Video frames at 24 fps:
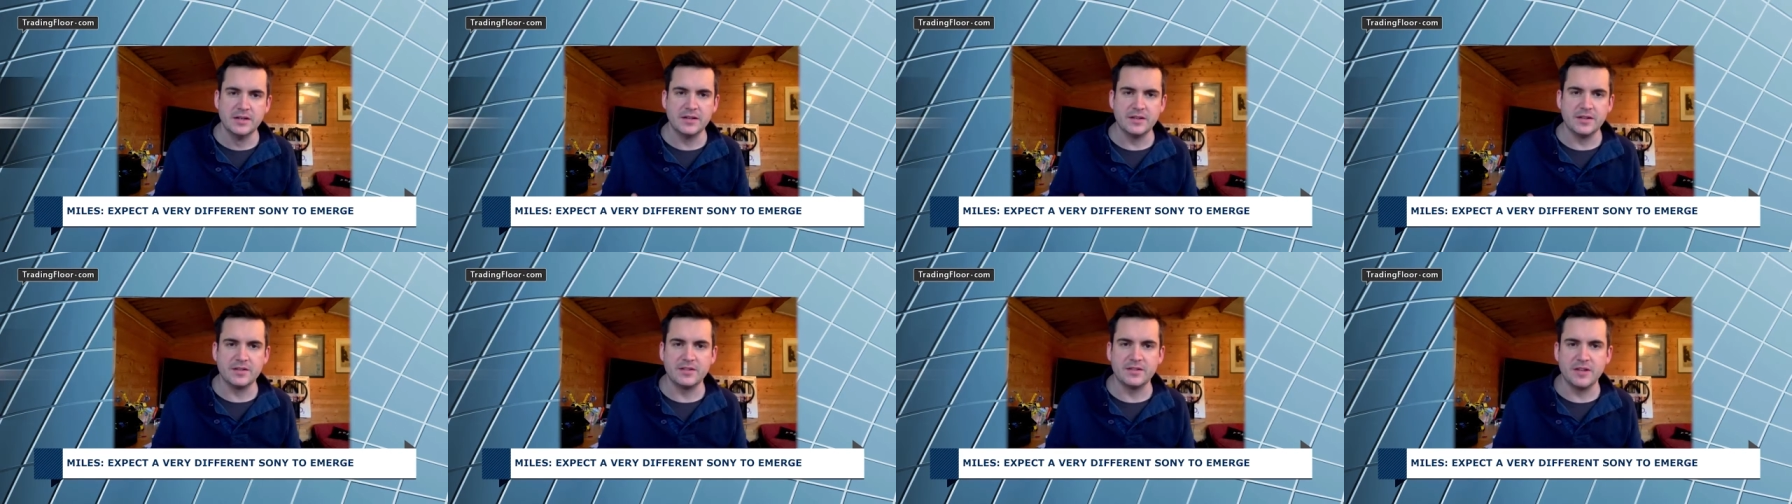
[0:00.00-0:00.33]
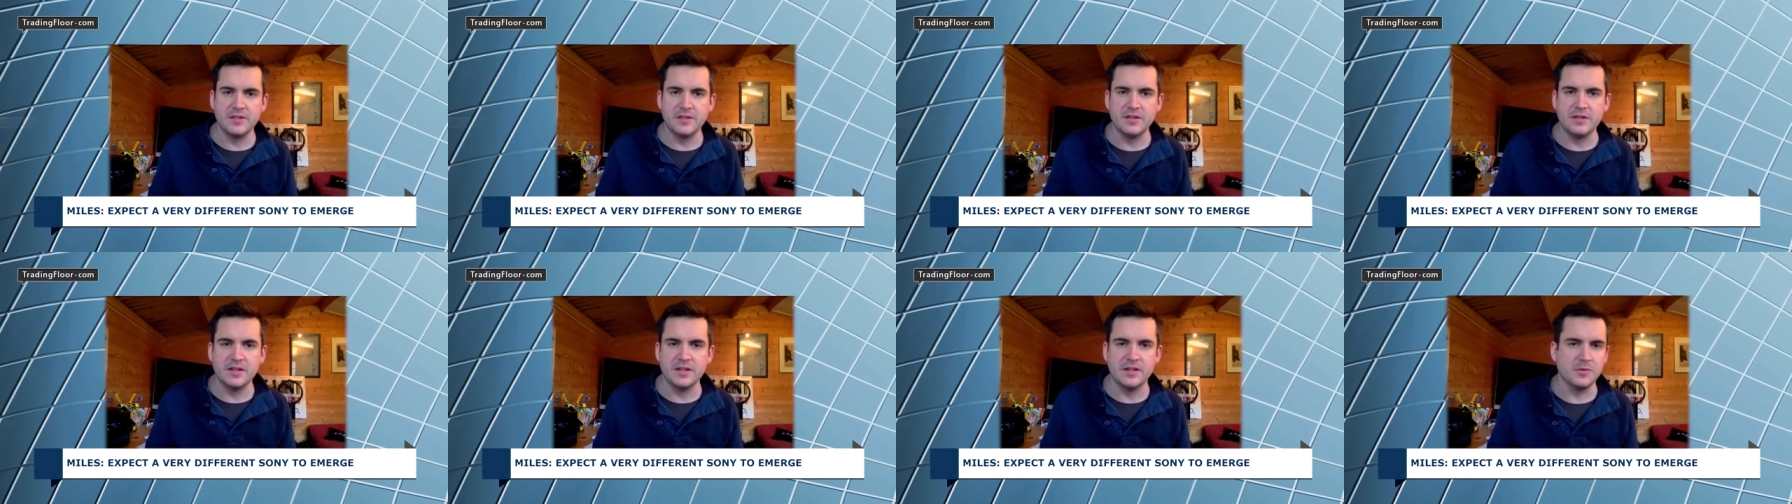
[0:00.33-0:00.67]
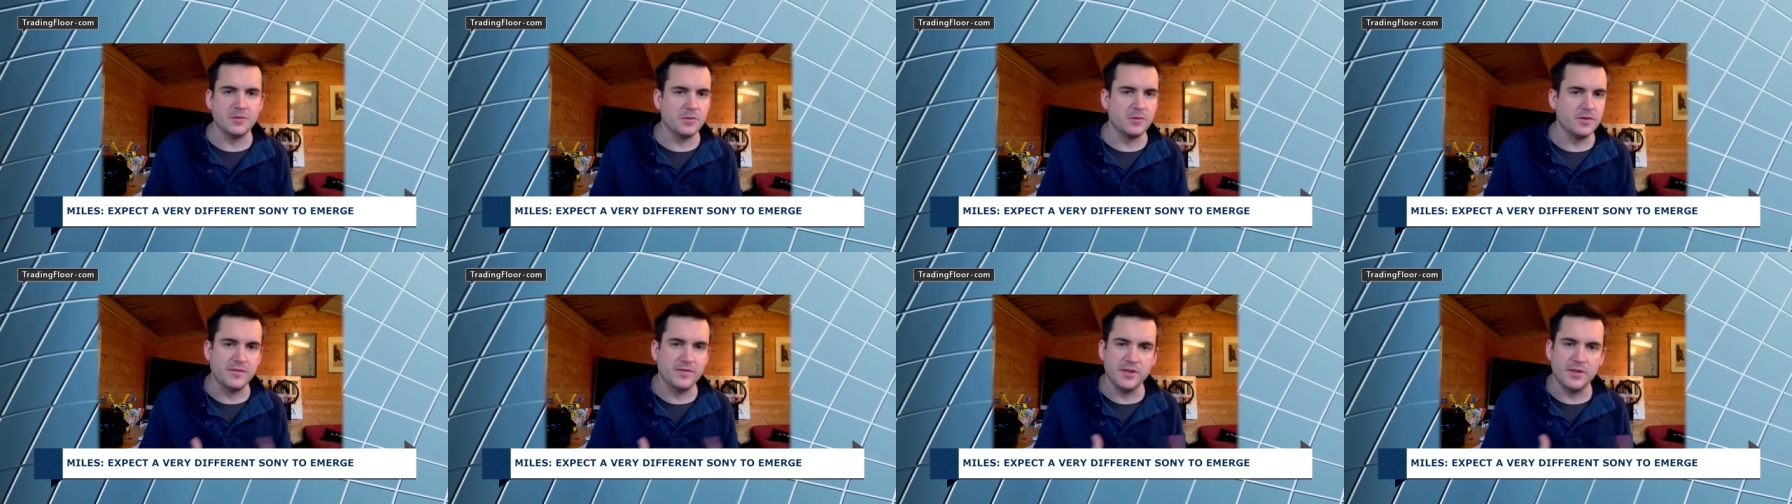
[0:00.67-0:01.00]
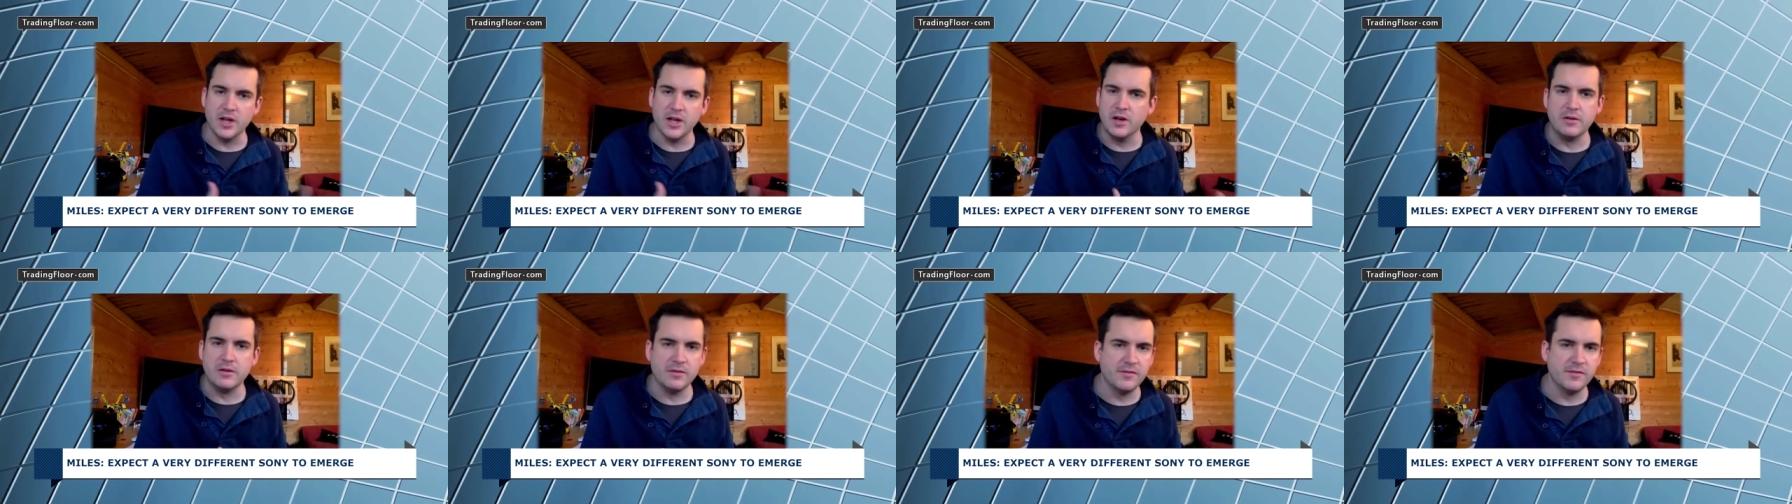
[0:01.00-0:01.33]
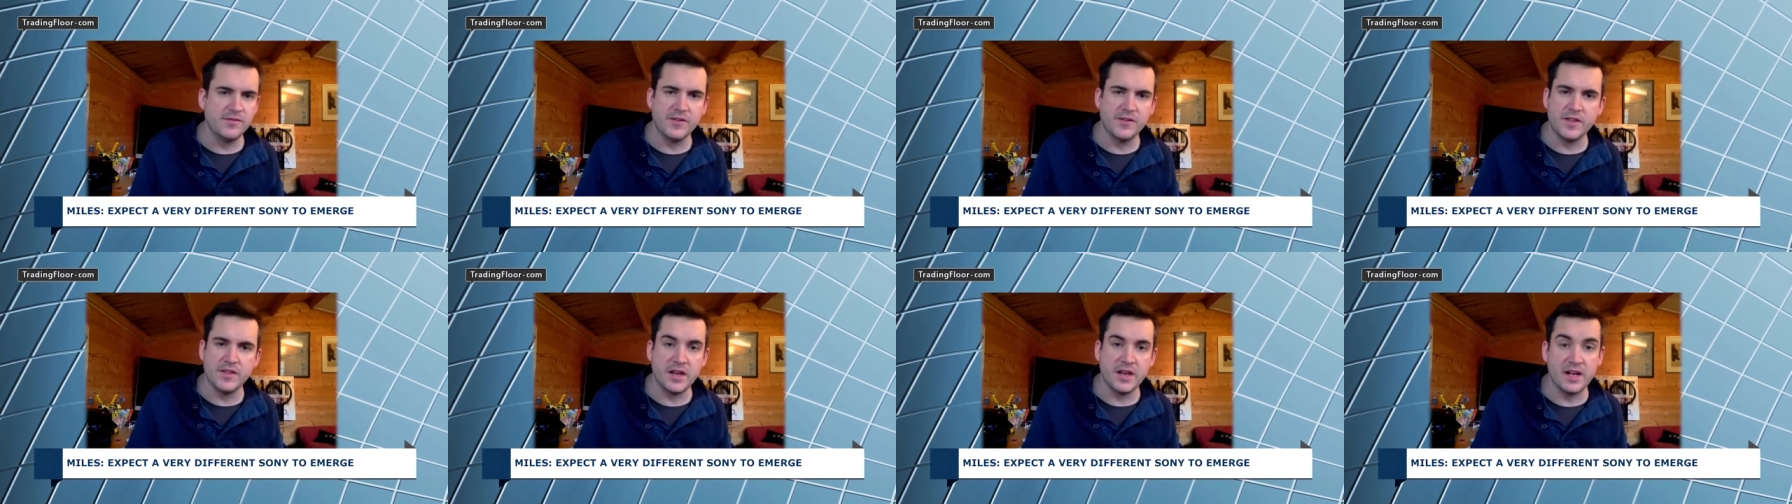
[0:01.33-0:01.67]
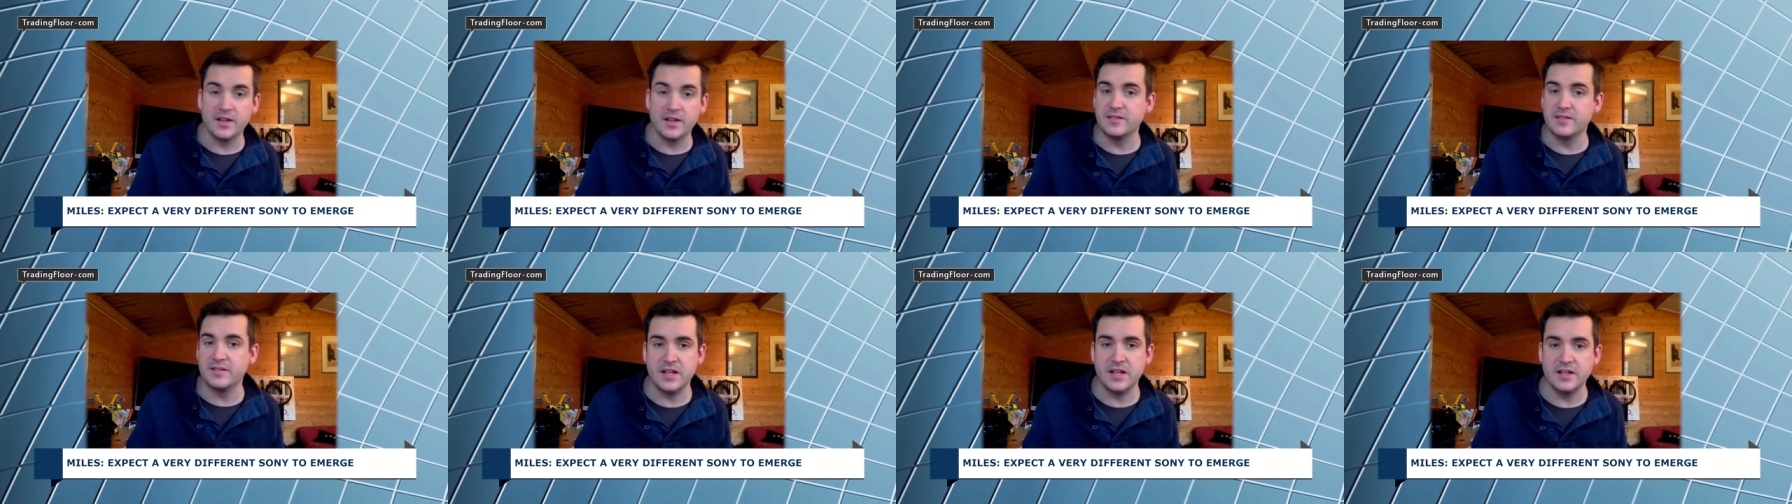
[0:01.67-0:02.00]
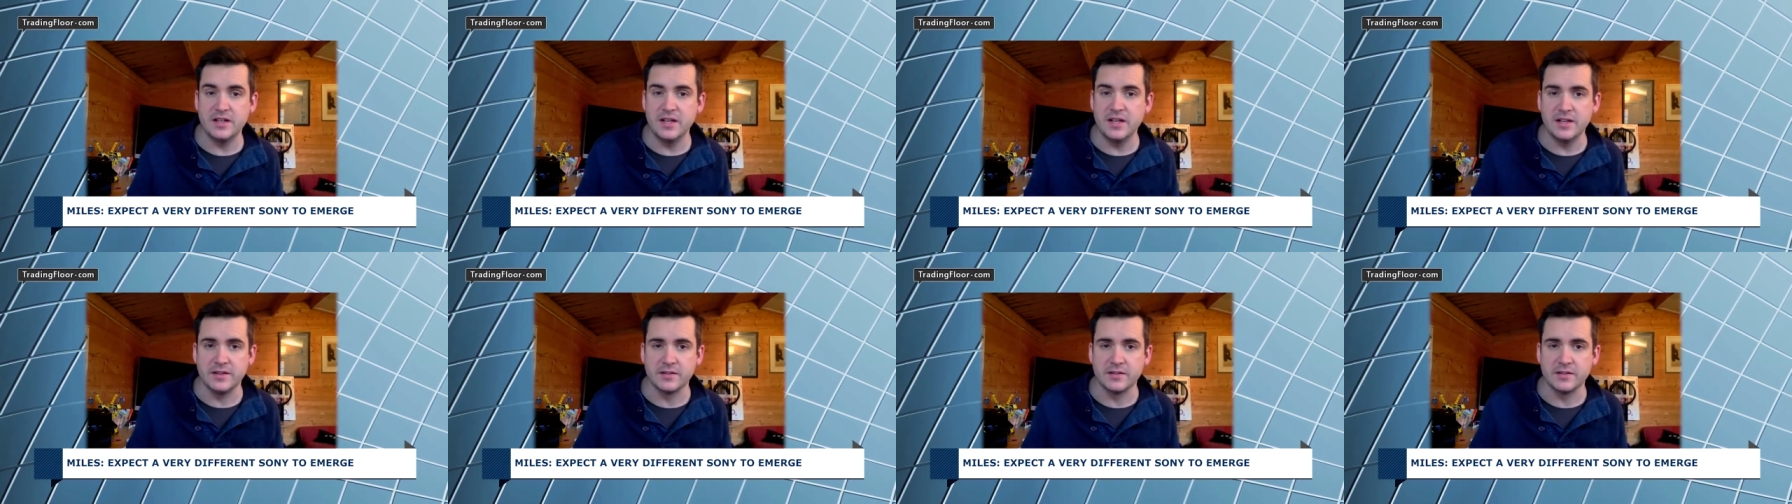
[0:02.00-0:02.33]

to the Sony that we've known for the last 10